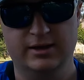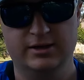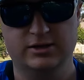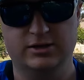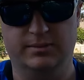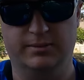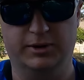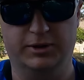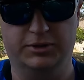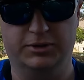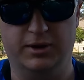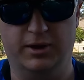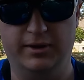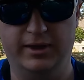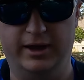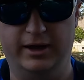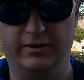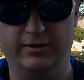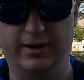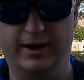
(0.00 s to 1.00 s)
So I'm gonna throw
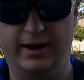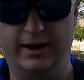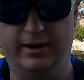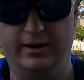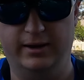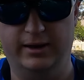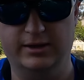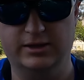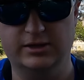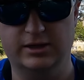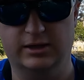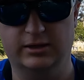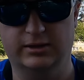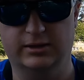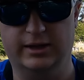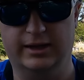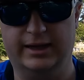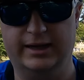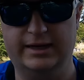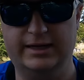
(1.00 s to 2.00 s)
that around. It's gonna look
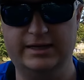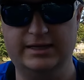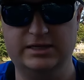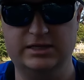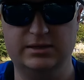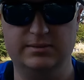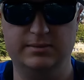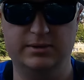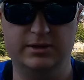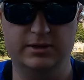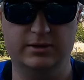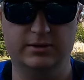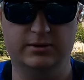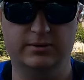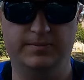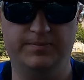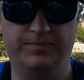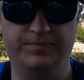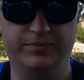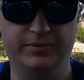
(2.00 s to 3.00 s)
like an easy
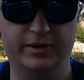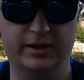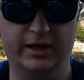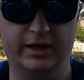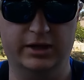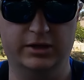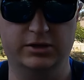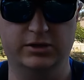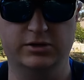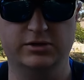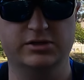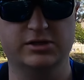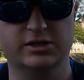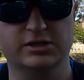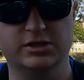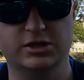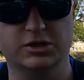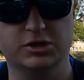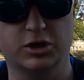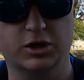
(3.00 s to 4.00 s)
meal. I can use
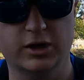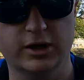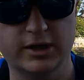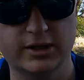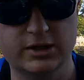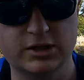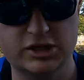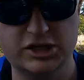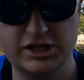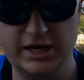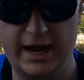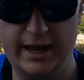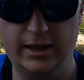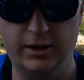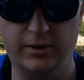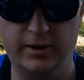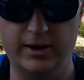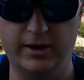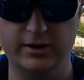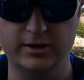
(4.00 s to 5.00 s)
this to target the
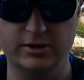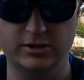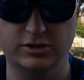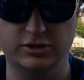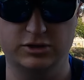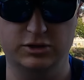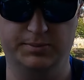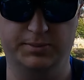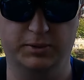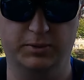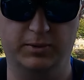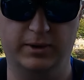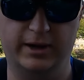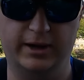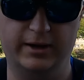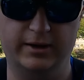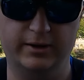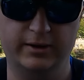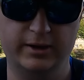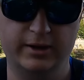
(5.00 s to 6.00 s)
shallow areas super
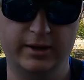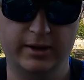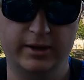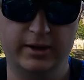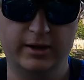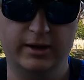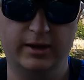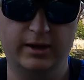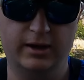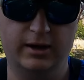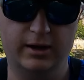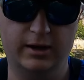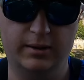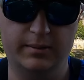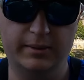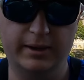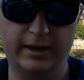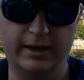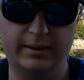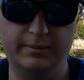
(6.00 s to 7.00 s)
well.
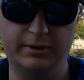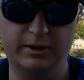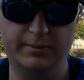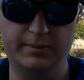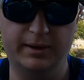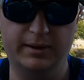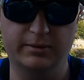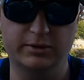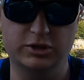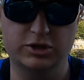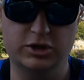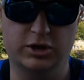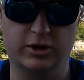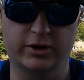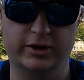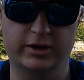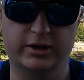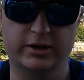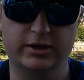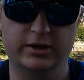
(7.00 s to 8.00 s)
Um, and I'm gonna be able to
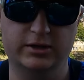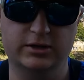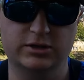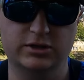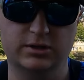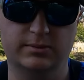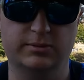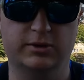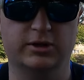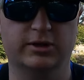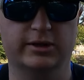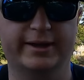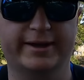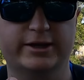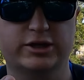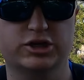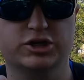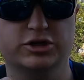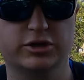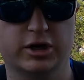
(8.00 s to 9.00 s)
target some good
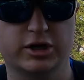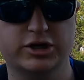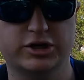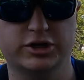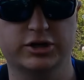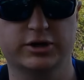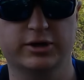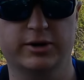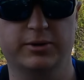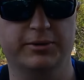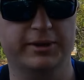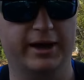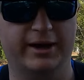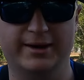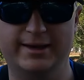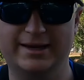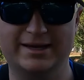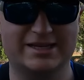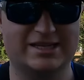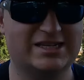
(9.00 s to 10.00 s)
like structure without
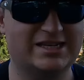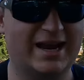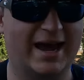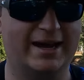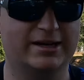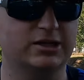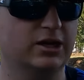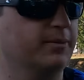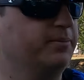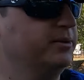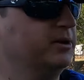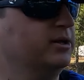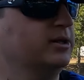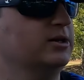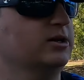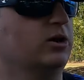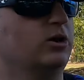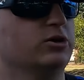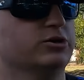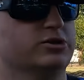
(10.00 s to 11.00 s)
getting snagged up in it
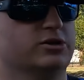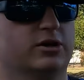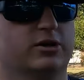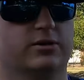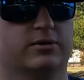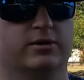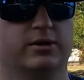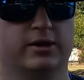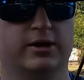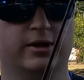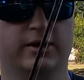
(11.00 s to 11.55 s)
also.